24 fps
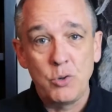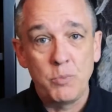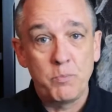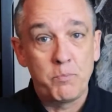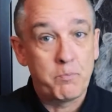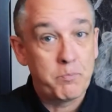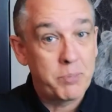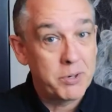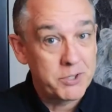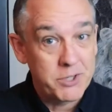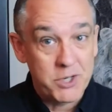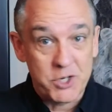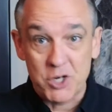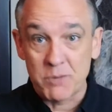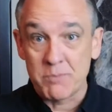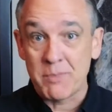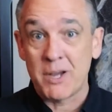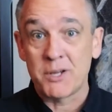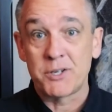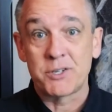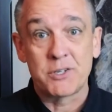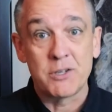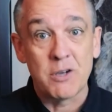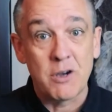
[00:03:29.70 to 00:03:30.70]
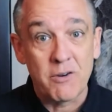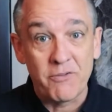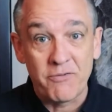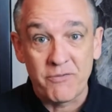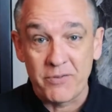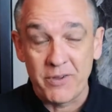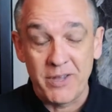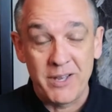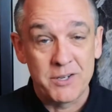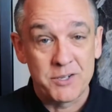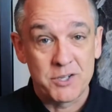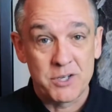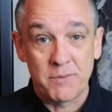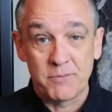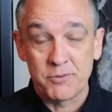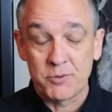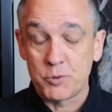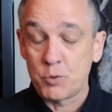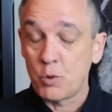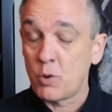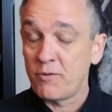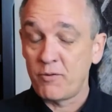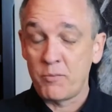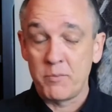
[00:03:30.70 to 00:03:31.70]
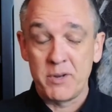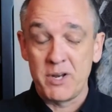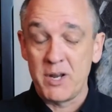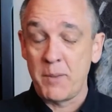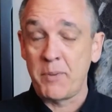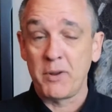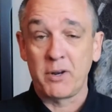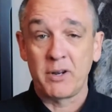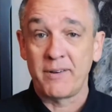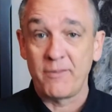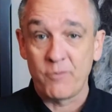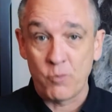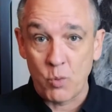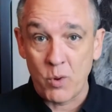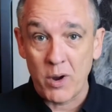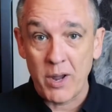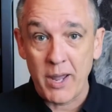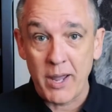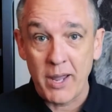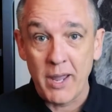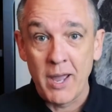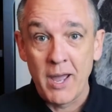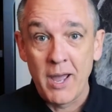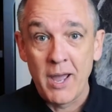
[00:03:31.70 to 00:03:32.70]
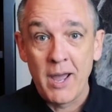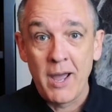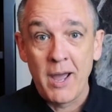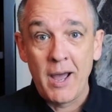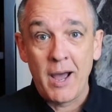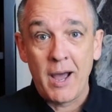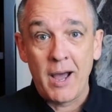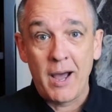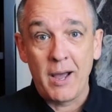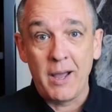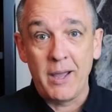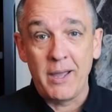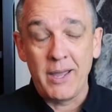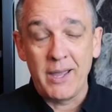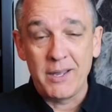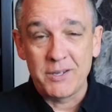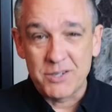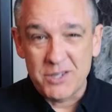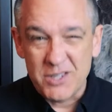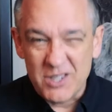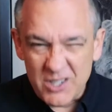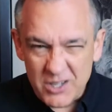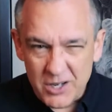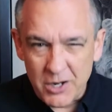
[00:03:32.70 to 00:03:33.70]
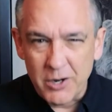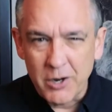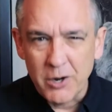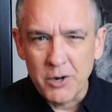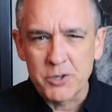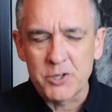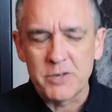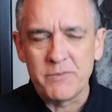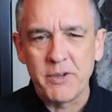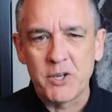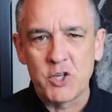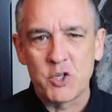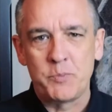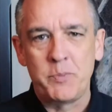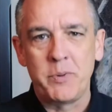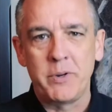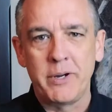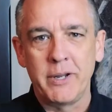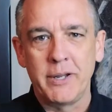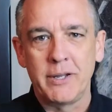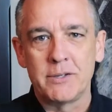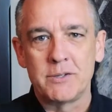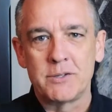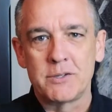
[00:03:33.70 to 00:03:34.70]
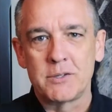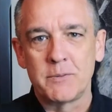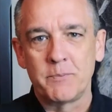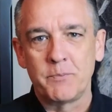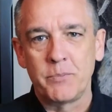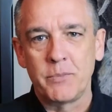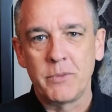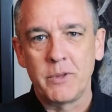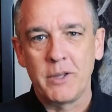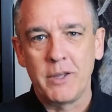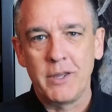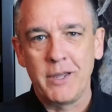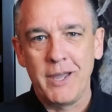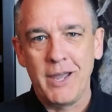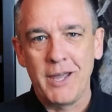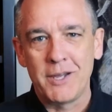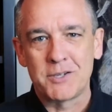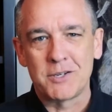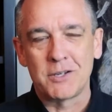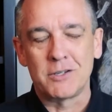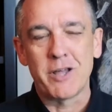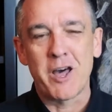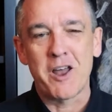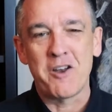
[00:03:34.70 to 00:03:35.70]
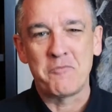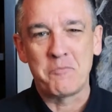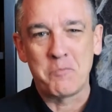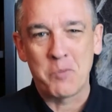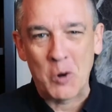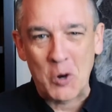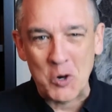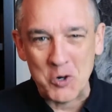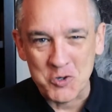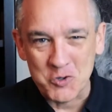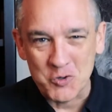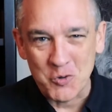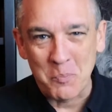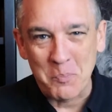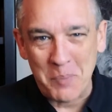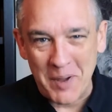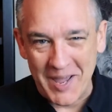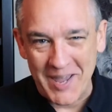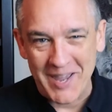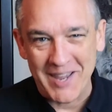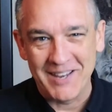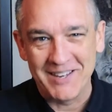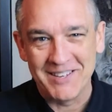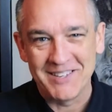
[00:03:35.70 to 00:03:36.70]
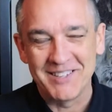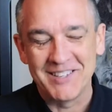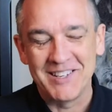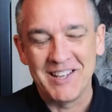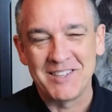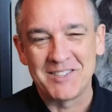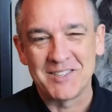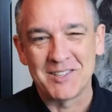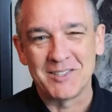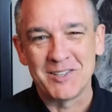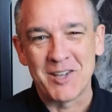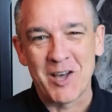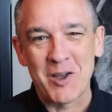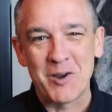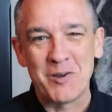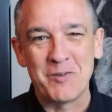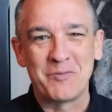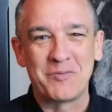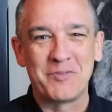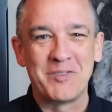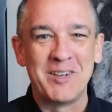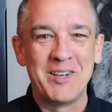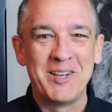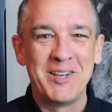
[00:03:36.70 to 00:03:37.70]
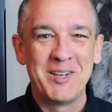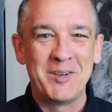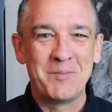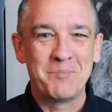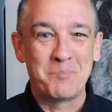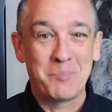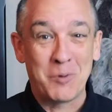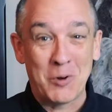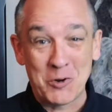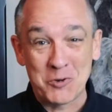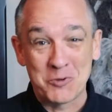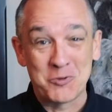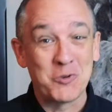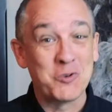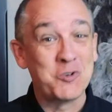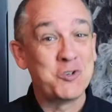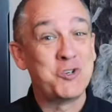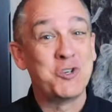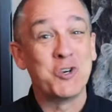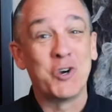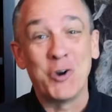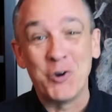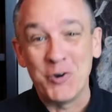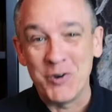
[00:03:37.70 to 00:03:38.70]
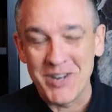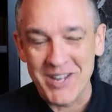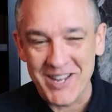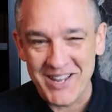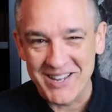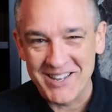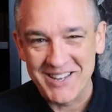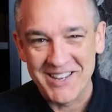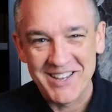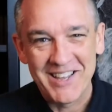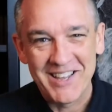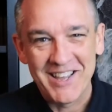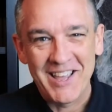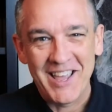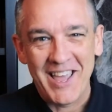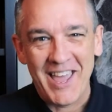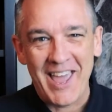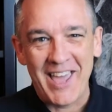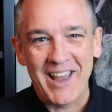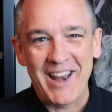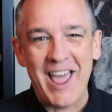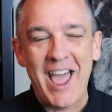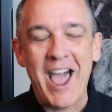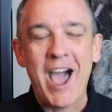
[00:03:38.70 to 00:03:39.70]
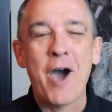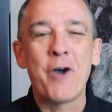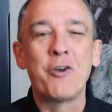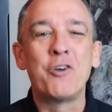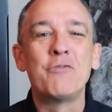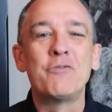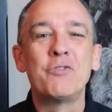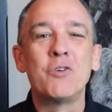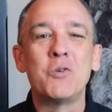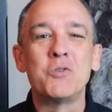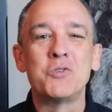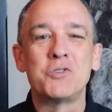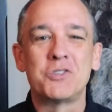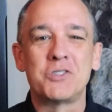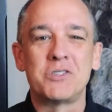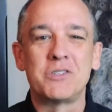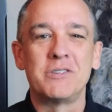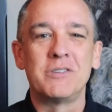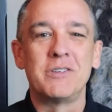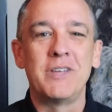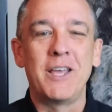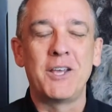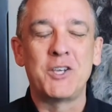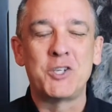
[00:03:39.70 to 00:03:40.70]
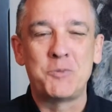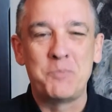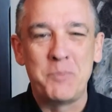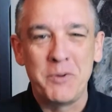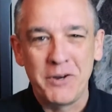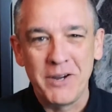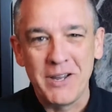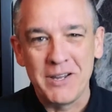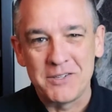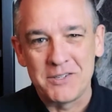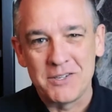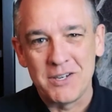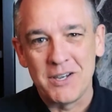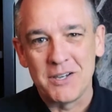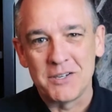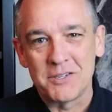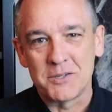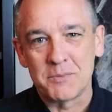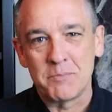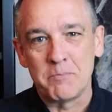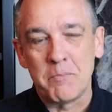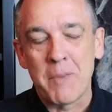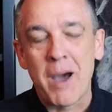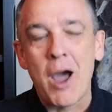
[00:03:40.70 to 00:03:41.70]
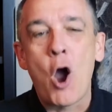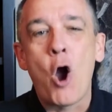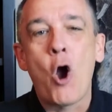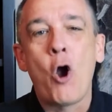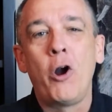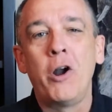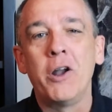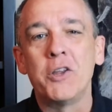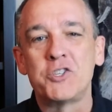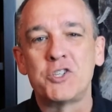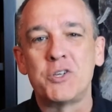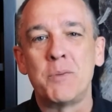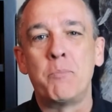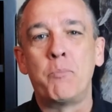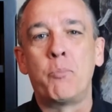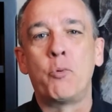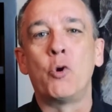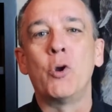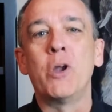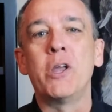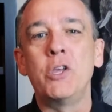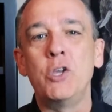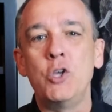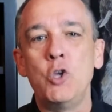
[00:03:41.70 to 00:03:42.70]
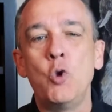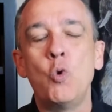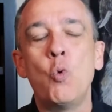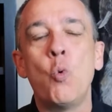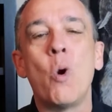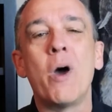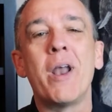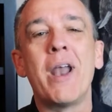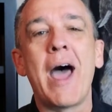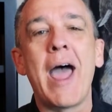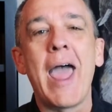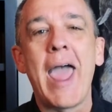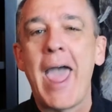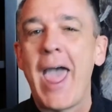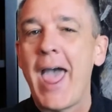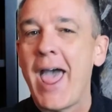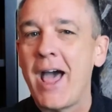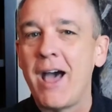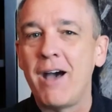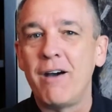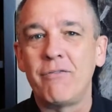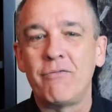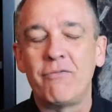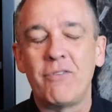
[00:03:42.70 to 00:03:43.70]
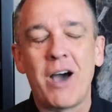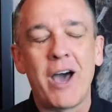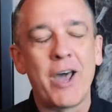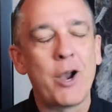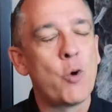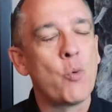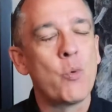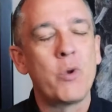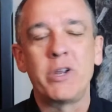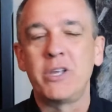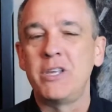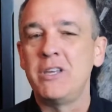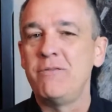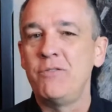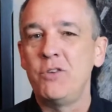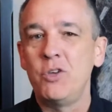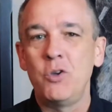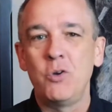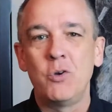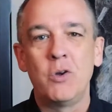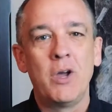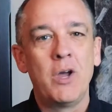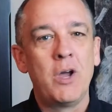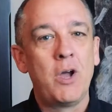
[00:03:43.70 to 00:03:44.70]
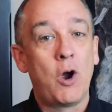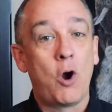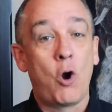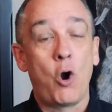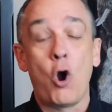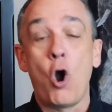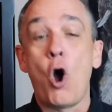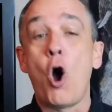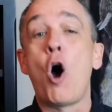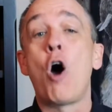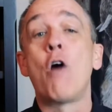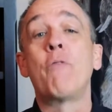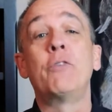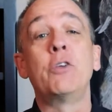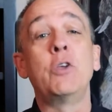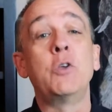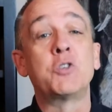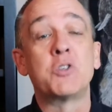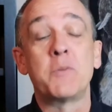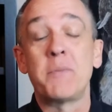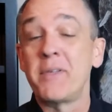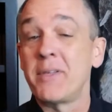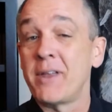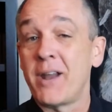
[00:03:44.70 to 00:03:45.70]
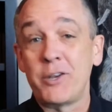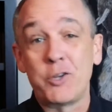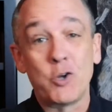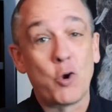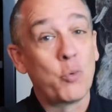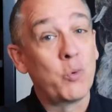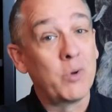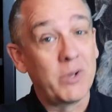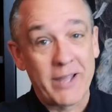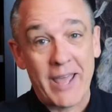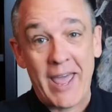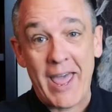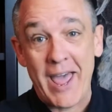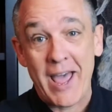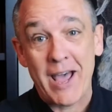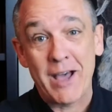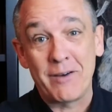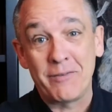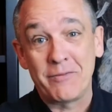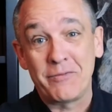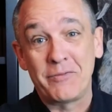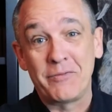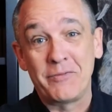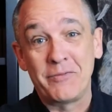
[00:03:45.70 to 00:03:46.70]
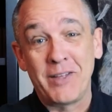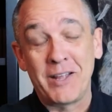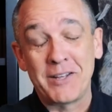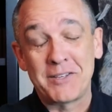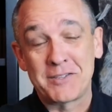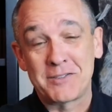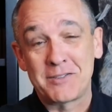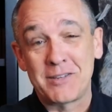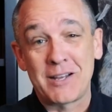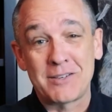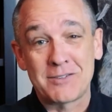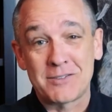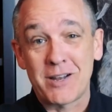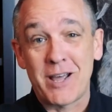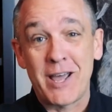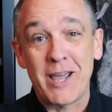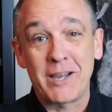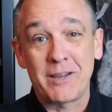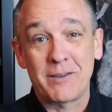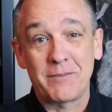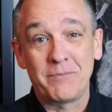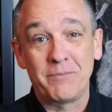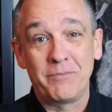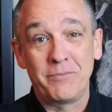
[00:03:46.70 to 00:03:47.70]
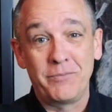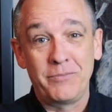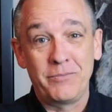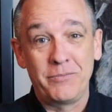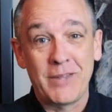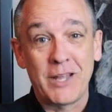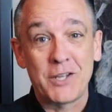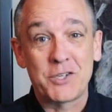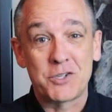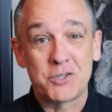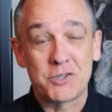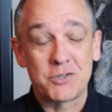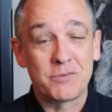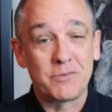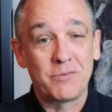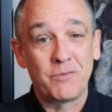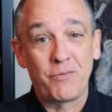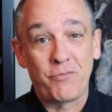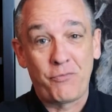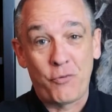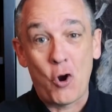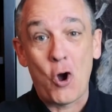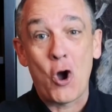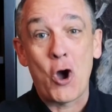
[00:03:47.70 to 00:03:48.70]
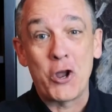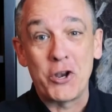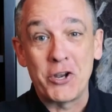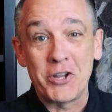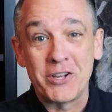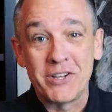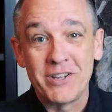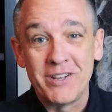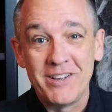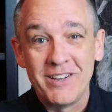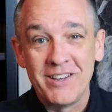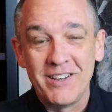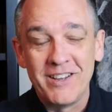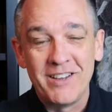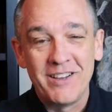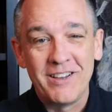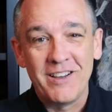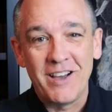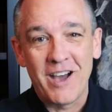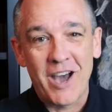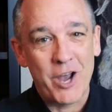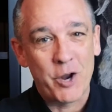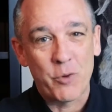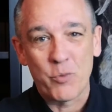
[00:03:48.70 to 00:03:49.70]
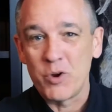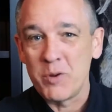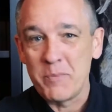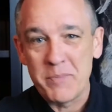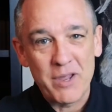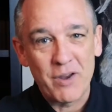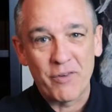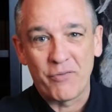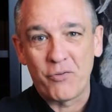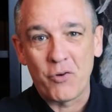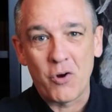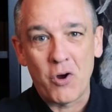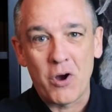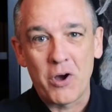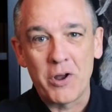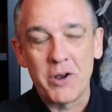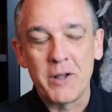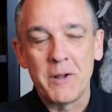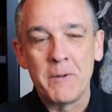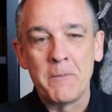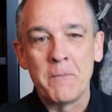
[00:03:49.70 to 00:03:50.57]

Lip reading: position myself in some sort of manipulative way. It's years of experience. It's a lot of personal pain. It's a lot of personal journey. And out of those experiences, my heart is to bring you what I have. I don't want to give you or offer you something that I don't really have. That's fraud. I don't want to be a fraud.